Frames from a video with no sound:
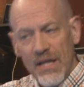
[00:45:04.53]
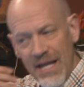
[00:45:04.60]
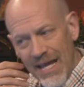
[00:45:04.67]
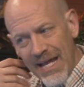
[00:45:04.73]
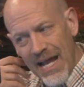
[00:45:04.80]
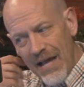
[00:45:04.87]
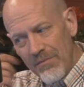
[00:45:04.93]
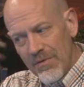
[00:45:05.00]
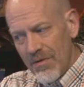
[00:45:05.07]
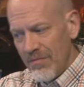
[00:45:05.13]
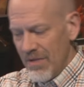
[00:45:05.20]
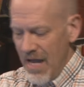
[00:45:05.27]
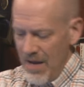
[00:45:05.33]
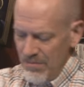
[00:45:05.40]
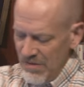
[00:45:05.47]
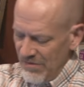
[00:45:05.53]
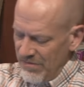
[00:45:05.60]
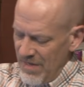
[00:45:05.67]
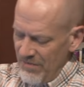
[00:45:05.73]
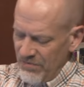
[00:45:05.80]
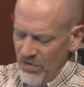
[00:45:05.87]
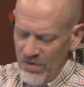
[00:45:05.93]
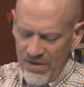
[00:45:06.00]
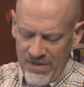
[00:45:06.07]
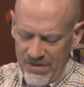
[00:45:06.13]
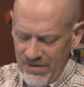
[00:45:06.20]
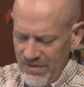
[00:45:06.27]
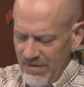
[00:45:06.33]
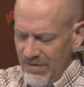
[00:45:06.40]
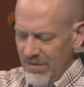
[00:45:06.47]
And and I I'm just left going,
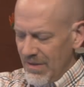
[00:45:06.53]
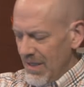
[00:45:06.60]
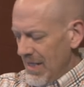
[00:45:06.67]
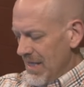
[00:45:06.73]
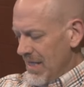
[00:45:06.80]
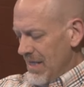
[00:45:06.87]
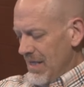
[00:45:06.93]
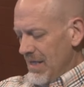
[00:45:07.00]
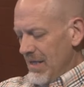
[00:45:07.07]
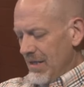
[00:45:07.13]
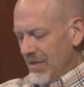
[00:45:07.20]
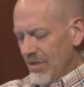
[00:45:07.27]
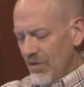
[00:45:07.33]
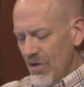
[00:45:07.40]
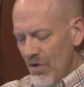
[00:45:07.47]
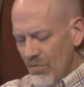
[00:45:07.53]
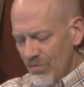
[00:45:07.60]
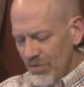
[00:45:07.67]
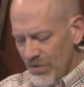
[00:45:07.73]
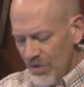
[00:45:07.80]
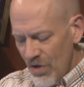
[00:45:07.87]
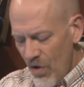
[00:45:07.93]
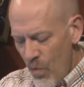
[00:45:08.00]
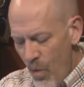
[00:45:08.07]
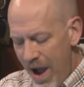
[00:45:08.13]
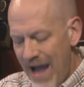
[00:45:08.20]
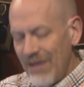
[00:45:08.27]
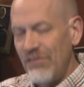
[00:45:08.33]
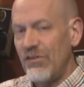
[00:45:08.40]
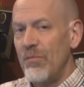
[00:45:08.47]
you know, you know
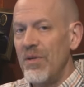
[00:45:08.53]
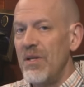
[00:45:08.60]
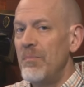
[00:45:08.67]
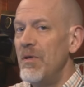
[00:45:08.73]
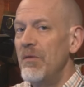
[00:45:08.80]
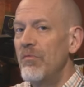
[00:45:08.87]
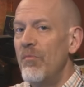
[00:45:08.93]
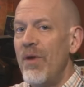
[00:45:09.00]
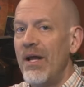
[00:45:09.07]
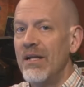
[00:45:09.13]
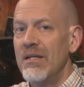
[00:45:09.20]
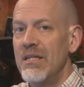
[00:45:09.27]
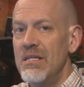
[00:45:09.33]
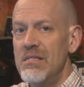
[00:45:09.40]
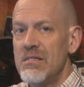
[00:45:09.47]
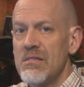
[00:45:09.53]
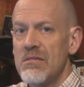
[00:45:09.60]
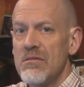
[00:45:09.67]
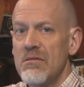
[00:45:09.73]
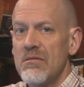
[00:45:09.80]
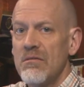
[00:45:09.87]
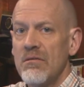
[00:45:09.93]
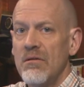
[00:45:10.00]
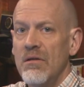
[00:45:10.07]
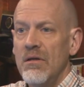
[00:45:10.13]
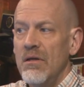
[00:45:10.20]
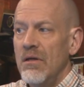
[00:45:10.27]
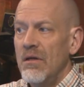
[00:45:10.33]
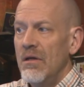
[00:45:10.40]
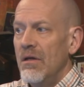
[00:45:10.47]
why so many people bought into this?
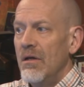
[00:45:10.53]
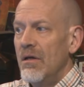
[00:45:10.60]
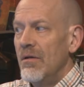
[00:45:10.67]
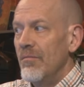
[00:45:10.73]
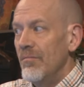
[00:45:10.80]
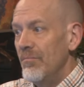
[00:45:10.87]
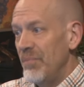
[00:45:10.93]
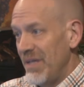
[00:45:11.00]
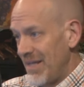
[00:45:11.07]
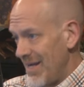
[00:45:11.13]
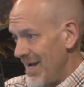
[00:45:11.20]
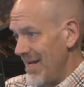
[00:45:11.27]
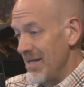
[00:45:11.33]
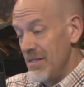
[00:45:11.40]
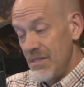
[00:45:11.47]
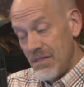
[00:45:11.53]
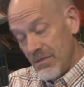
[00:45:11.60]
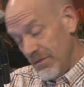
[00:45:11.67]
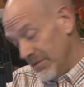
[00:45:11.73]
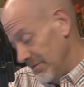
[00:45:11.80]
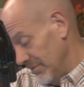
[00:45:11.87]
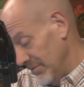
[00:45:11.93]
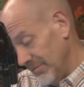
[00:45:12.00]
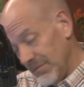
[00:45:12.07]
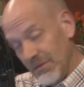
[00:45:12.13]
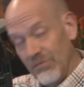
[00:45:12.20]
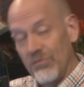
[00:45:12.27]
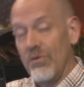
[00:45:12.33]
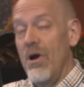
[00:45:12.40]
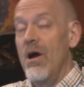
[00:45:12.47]
Because hmm,
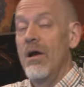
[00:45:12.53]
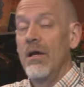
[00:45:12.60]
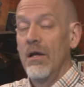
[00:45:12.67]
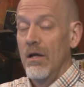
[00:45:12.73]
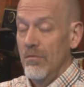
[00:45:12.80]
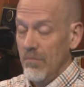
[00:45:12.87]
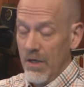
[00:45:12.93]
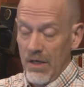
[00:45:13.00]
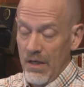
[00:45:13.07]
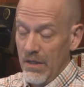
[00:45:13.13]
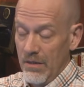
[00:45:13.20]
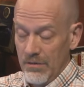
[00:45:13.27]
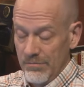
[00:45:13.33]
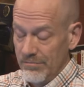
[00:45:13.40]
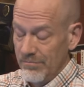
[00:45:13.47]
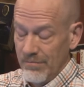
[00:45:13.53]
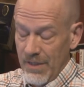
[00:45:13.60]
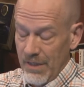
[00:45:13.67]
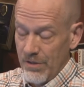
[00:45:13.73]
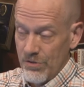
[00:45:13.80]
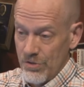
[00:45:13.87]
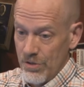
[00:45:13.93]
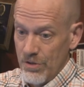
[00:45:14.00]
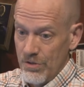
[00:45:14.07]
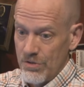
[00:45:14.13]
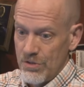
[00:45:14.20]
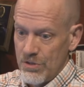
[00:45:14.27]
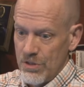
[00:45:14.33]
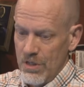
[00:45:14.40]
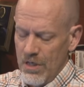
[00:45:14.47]
drawing on my
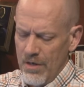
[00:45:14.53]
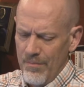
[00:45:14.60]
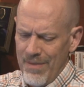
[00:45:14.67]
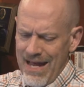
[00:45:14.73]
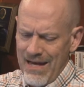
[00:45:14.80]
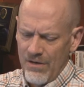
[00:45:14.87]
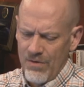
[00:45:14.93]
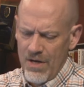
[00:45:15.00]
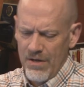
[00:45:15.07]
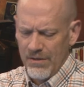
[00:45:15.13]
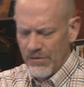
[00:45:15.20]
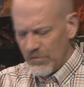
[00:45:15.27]
megachurch uh, background